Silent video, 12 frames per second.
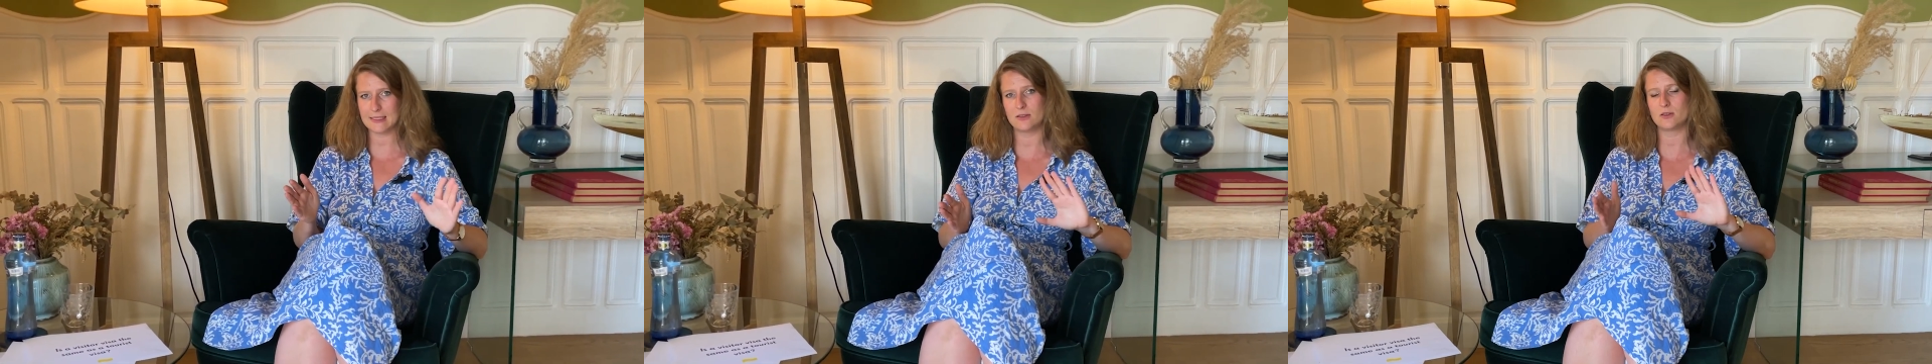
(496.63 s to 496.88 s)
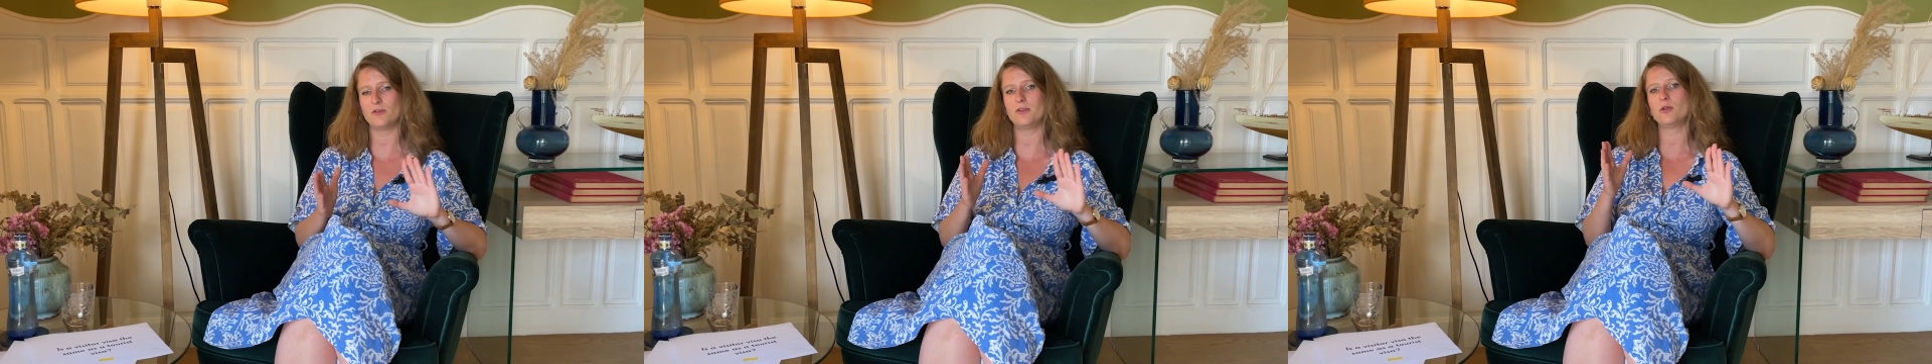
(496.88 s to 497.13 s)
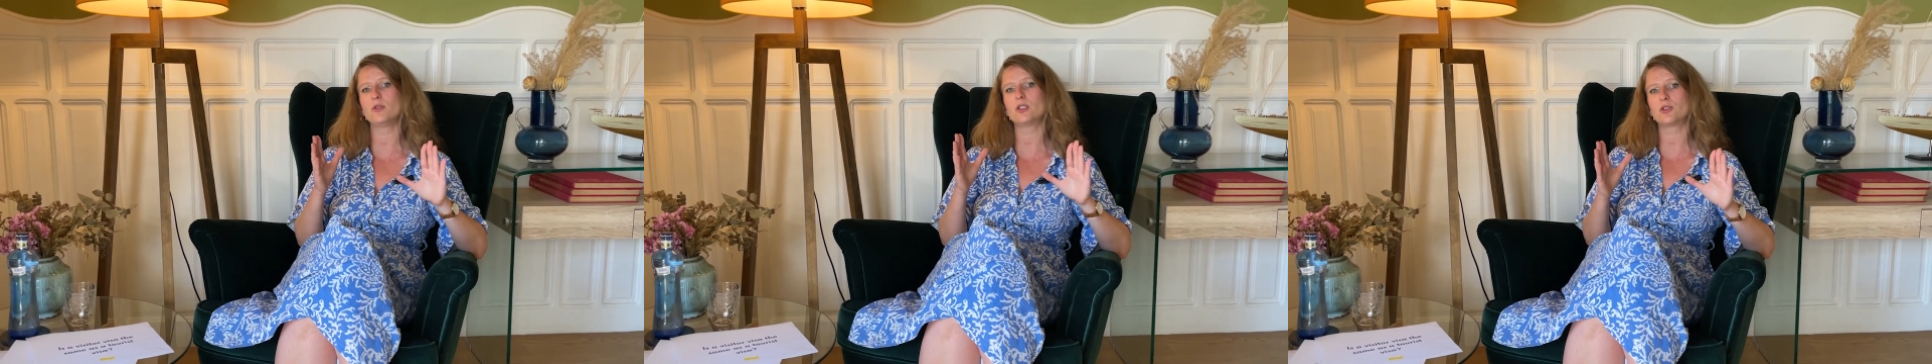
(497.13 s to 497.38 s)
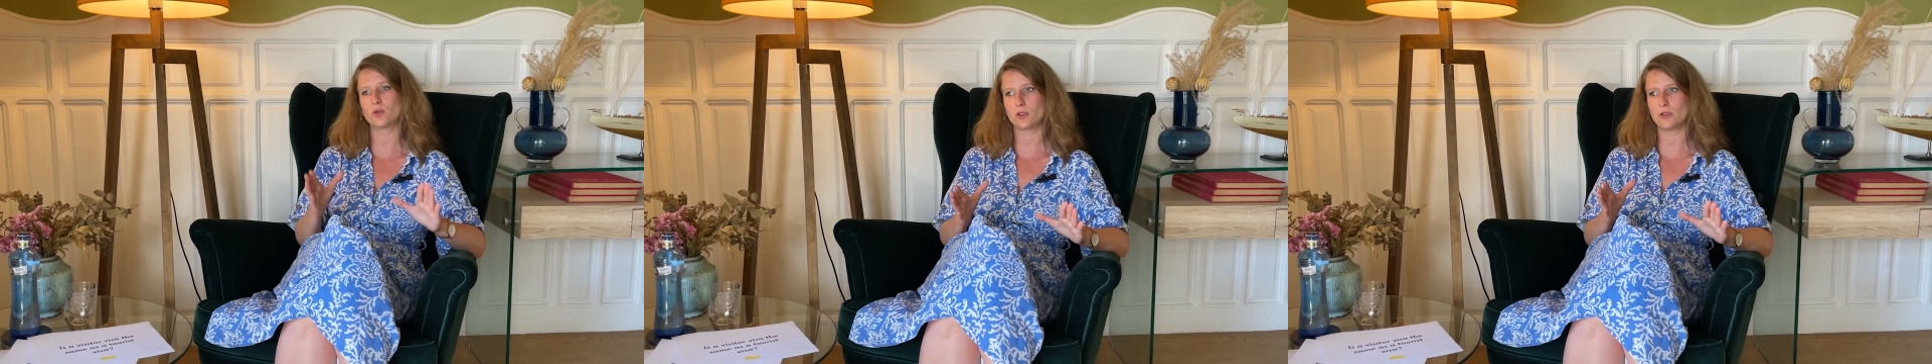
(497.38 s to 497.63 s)
It's a very
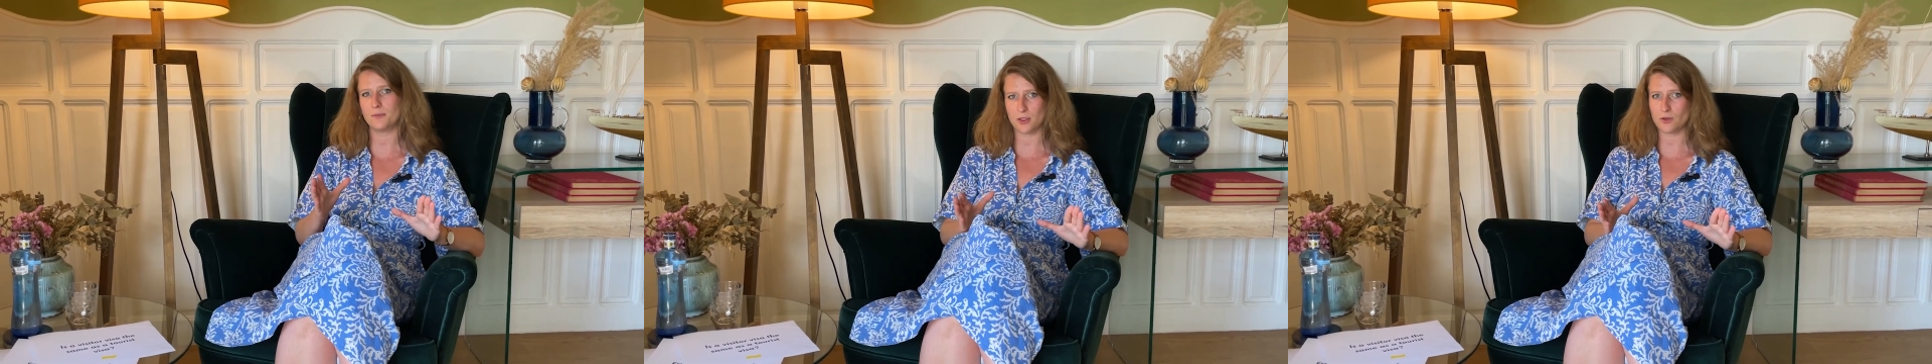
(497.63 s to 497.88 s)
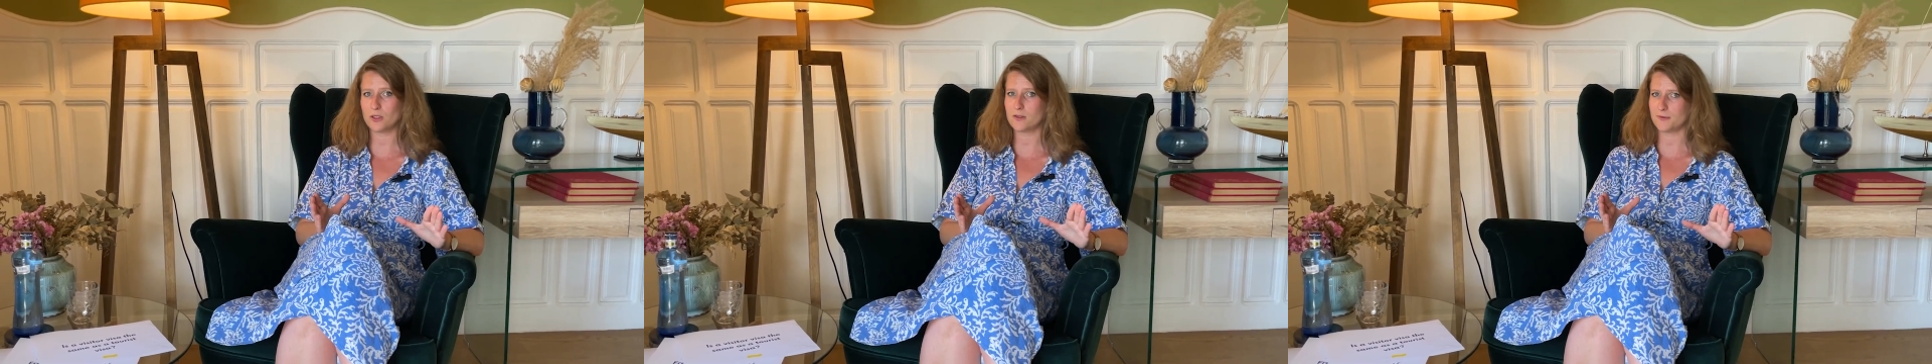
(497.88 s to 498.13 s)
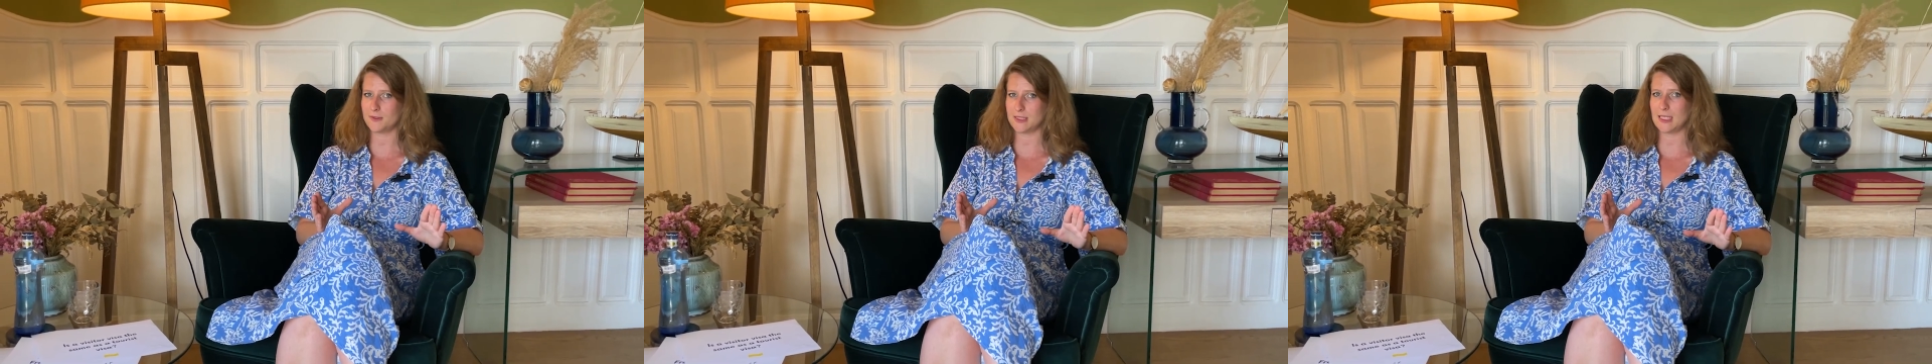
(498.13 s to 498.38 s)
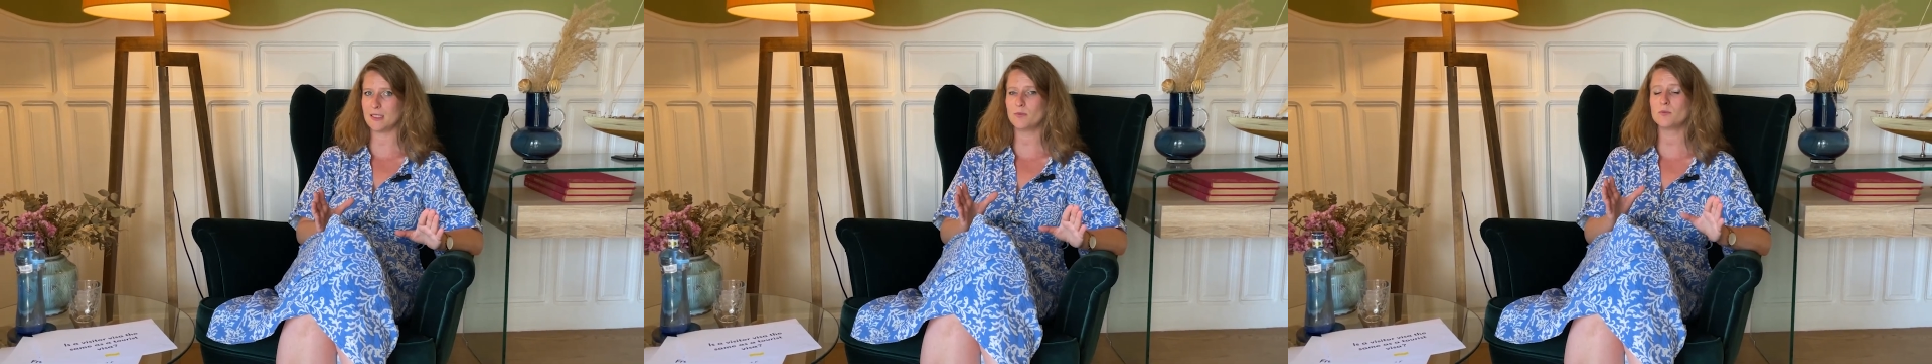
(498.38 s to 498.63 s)
short period of
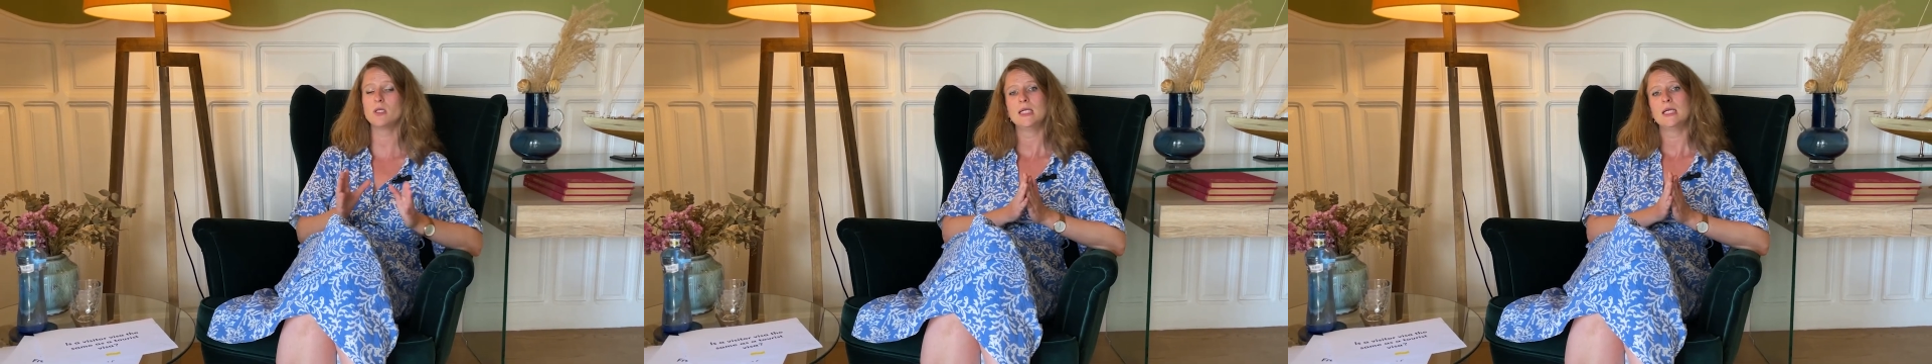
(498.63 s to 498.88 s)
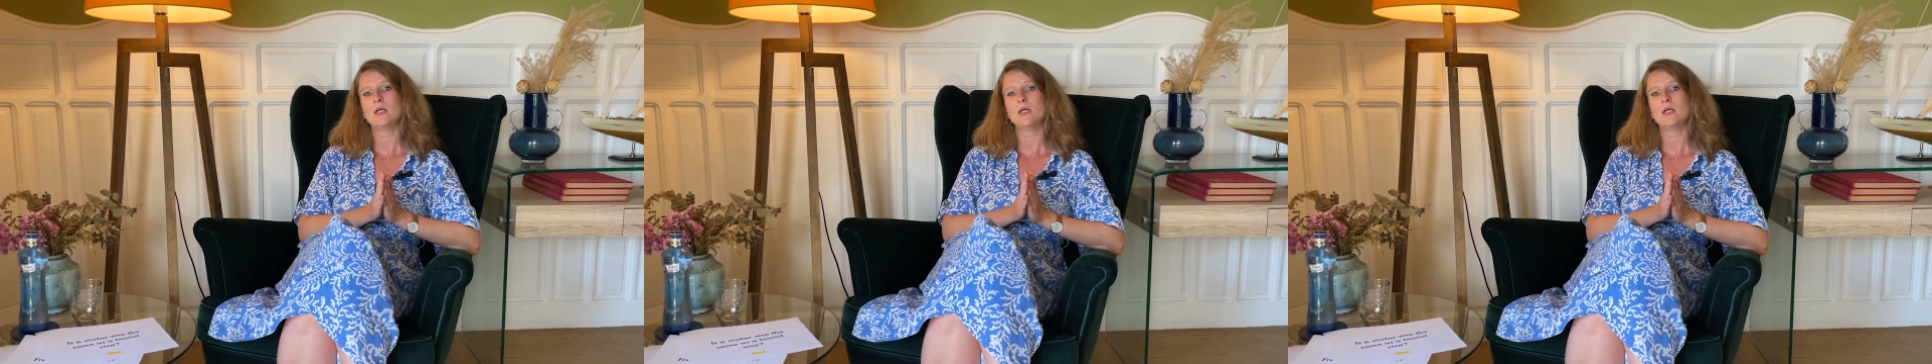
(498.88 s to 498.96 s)
time,